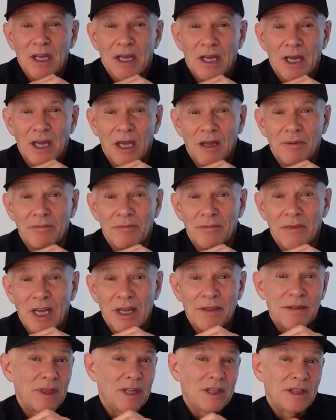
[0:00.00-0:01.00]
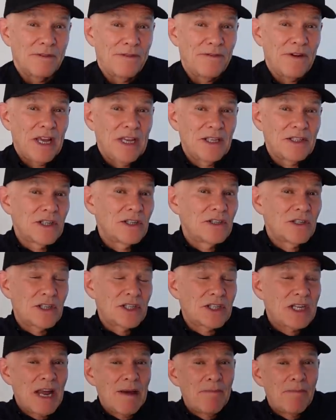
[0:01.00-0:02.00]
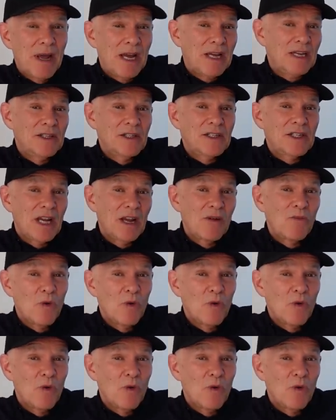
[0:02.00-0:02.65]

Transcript: um, I think the fans can just stand back and say,